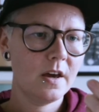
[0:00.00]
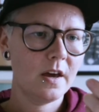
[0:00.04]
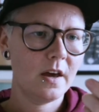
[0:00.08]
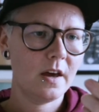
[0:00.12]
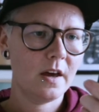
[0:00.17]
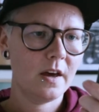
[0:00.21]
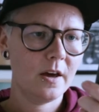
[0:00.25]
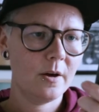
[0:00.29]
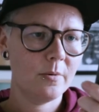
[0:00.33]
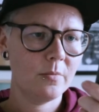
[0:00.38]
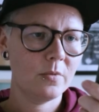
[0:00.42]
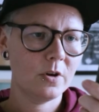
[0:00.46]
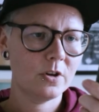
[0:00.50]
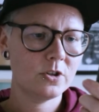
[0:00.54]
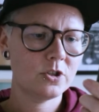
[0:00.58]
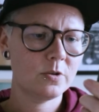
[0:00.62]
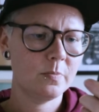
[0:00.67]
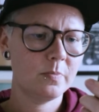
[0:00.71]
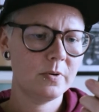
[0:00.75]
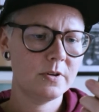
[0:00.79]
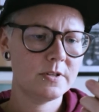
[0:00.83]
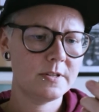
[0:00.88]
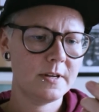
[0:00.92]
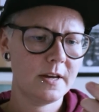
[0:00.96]
I
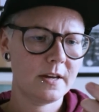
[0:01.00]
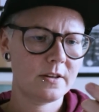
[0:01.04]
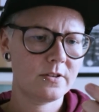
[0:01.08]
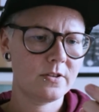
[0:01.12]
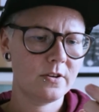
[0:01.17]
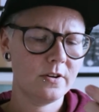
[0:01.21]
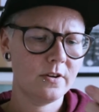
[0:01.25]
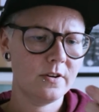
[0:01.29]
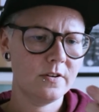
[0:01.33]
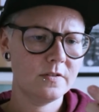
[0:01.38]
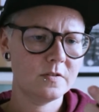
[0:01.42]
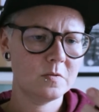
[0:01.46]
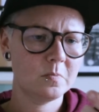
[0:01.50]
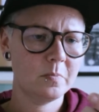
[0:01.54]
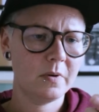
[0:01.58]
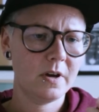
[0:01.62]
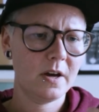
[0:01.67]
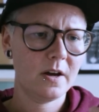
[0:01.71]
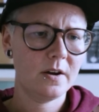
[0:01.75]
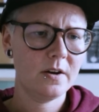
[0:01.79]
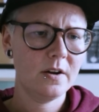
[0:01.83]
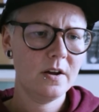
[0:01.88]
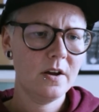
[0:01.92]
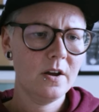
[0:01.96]
should protect those,
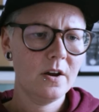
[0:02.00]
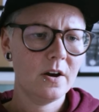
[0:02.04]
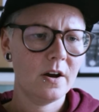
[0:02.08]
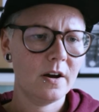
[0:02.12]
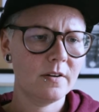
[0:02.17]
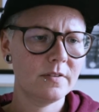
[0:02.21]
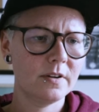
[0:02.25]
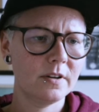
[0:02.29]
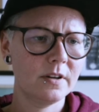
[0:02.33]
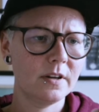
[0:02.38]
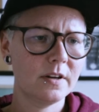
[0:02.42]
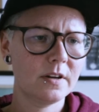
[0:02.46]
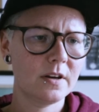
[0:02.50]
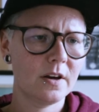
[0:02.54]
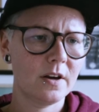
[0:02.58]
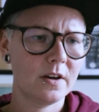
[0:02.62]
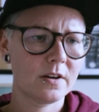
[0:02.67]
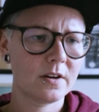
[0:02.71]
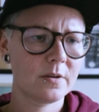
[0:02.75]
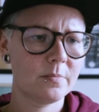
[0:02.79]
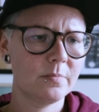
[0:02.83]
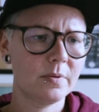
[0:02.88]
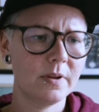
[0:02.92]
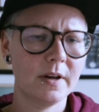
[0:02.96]
but I really
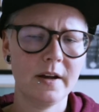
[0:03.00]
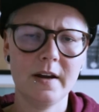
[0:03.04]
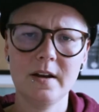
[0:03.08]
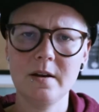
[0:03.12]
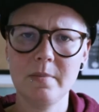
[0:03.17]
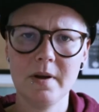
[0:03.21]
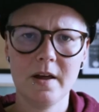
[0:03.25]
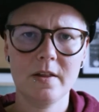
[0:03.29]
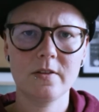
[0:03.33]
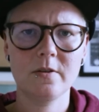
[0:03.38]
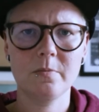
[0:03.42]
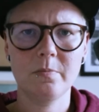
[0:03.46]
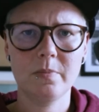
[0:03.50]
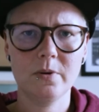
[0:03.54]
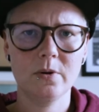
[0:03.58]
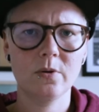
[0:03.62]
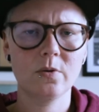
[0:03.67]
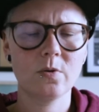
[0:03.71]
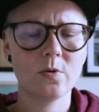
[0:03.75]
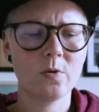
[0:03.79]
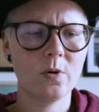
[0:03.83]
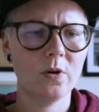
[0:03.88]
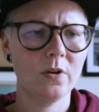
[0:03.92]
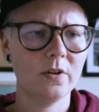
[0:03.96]
can't complain about the
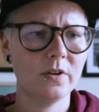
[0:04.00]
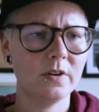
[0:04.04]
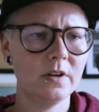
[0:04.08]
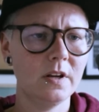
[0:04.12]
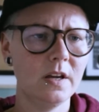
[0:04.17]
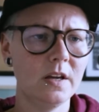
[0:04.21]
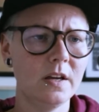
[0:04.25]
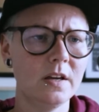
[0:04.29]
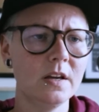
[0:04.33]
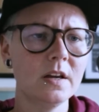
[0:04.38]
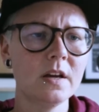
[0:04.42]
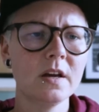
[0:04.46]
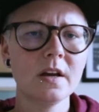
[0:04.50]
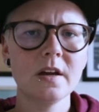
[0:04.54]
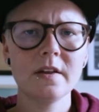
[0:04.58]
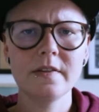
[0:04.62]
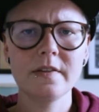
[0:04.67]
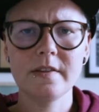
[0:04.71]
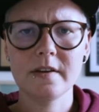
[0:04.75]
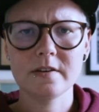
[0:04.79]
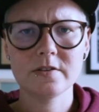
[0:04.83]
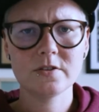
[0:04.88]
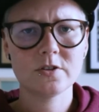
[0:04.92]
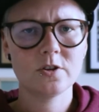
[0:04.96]
build quality.
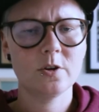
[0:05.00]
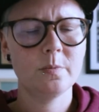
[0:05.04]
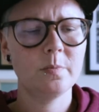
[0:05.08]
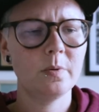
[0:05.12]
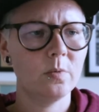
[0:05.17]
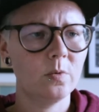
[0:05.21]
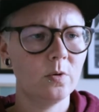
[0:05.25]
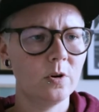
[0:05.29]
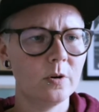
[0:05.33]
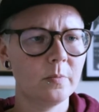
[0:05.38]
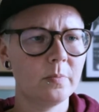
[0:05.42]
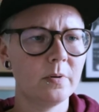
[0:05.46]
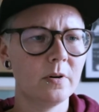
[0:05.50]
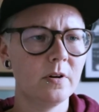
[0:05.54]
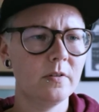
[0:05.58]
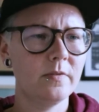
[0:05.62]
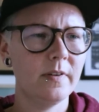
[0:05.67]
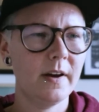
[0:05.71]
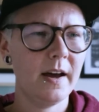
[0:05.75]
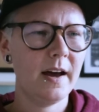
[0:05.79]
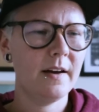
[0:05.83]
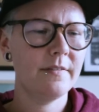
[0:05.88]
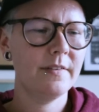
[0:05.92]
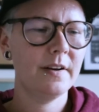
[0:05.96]
They're super waterproof.
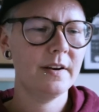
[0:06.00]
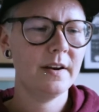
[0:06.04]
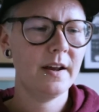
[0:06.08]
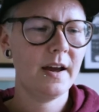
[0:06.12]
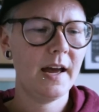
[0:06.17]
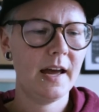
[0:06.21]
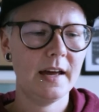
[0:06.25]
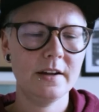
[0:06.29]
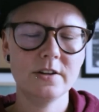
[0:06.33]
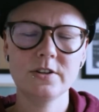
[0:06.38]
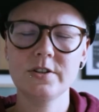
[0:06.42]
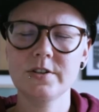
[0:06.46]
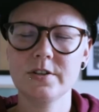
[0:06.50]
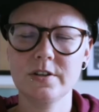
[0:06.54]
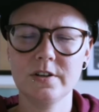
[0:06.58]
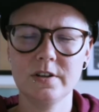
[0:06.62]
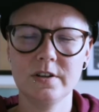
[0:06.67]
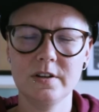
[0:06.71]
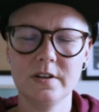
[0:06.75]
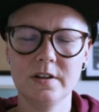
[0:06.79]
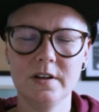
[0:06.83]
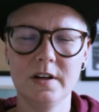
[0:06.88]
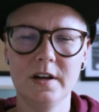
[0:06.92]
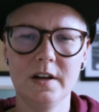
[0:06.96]
I haven't had
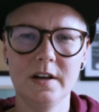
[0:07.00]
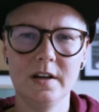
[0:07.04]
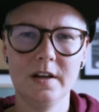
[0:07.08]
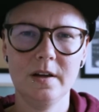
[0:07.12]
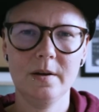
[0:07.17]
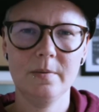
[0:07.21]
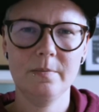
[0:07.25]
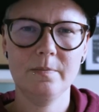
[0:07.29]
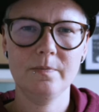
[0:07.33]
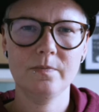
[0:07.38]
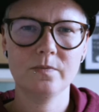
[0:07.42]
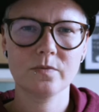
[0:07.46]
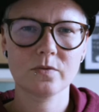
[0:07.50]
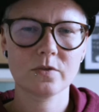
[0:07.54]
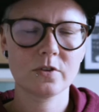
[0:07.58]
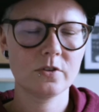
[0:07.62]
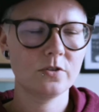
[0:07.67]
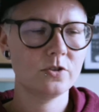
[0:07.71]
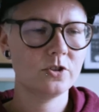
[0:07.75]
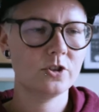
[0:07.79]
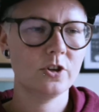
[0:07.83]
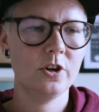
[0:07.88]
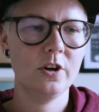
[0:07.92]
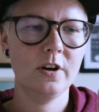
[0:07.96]
to
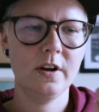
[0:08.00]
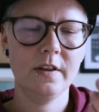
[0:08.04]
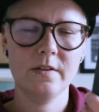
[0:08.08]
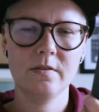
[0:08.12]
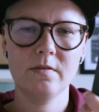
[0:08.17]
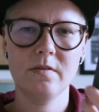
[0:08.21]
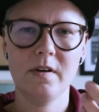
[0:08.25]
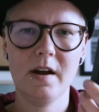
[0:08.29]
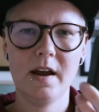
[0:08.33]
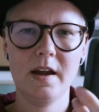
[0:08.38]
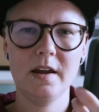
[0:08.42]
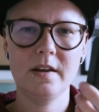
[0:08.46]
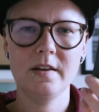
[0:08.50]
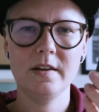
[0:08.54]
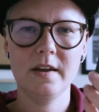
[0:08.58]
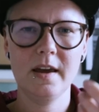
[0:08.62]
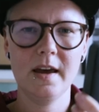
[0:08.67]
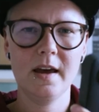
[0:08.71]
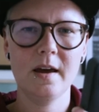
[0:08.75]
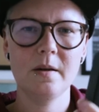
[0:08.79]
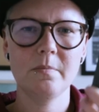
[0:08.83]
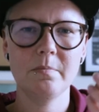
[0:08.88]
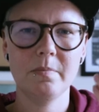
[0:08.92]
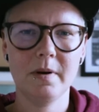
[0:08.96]
shoot in the rain
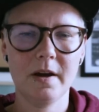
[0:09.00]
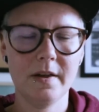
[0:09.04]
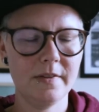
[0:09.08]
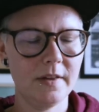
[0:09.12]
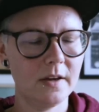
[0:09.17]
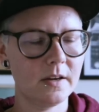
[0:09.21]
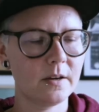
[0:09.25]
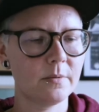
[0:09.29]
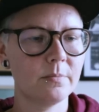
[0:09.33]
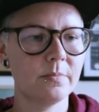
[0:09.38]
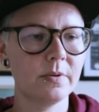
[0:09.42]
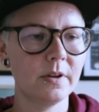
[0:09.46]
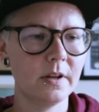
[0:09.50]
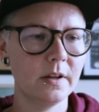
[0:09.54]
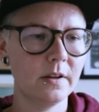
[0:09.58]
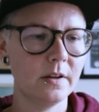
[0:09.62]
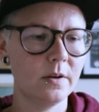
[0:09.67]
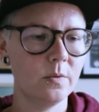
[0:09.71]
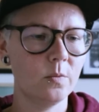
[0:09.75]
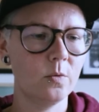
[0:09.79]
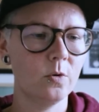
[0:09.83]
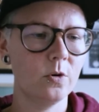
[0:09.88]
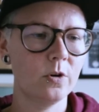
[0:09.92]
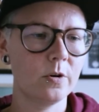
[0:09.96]
yet, but they're
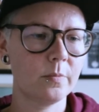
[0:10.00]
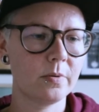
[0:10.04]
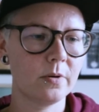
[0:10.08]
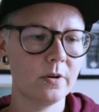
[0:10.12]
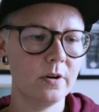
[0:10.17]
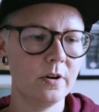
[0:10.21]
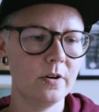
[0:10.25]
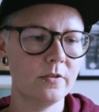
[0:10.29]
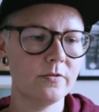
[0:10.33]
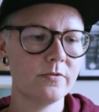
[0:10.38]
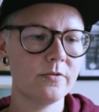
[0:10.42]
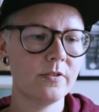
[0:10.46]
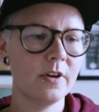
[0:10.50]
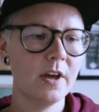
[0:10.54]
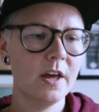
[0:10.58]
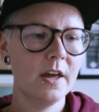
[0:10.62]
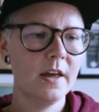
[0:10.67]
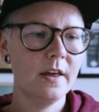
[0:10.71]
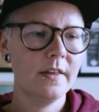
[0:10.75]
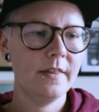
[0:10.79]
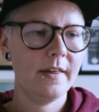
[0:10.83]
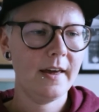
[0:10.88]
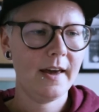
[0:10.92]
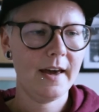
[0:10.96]
completely waterproof.
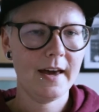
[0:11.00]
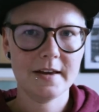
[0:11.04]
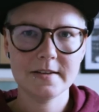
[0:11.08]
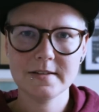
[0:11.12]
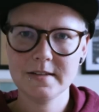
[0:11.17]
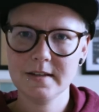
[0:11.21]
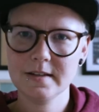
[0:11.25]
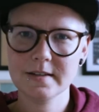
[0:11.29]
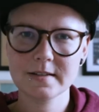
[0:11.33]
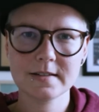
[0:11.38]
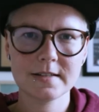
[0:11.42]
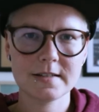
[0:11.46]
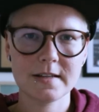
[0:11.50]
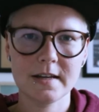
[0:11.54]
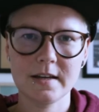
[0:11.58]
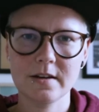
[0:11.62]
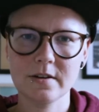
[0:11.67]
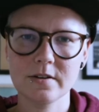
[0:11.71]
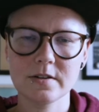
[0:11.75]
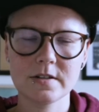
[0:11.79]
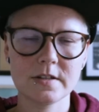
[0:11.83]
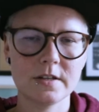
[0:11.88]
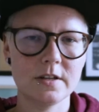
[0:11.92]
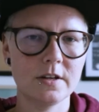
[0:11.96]
The housing's
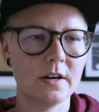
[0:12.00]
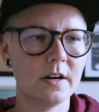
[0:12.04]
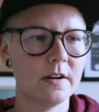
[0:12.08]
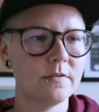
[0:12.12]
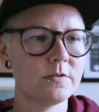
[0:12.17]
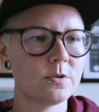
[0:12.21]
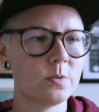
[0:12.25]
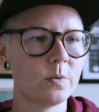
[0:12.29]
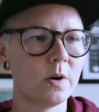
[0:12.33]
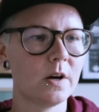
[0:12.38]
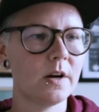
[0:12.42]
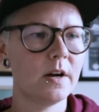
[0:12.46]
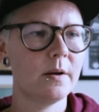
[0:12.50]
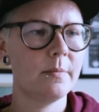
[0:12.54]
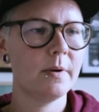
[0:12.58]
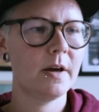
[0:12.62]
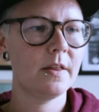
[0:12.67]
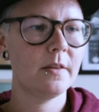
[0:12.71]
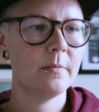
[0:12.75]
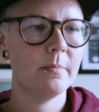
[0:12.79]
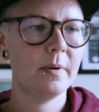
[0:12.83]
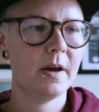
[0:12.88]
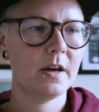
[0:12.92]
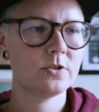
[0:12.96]
sealed, so you don't have to worry
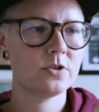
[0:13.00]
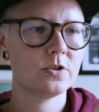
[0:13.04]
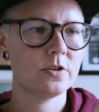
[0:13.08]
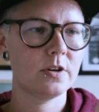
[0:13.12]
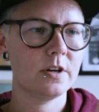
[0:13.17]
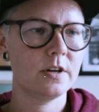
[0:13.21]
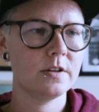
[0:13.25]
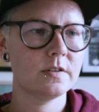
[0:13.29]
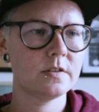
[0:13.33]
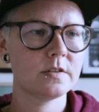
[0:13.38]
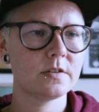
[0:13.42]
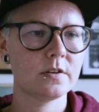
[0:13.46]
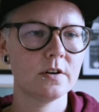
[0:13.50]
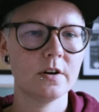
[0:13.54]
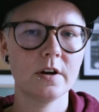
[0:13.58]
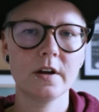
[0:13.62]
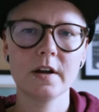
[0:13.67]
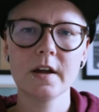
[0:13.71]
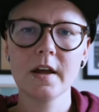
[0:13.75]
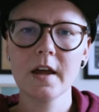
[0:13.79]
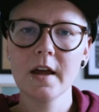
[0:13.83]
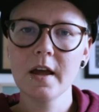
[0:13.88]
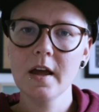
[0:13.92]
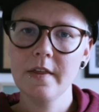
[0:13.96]
about the batteries. So
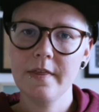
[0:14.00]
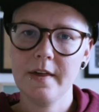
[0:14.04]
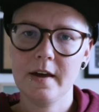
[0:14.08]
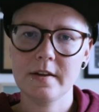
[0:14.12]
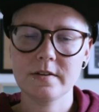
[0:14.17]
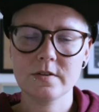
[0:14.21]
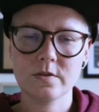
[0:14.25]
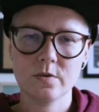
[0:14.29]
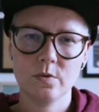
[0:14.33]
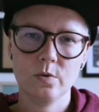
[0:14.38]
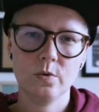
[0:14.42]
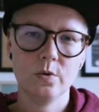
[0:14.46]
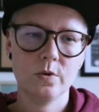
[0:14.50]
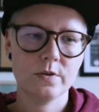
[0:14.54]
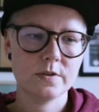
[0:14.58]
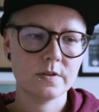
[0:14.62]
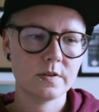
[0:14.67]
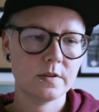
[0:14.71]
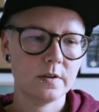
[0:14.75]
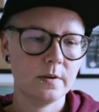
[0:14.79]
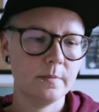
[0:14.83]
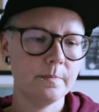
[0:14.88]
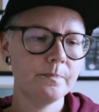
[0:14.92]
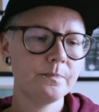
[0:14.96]
that's
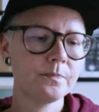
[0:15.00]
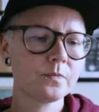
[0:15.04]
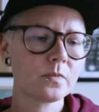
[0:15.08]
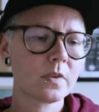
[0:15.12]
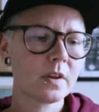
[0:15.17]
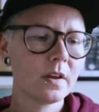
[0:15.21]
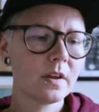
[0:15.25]
awesome.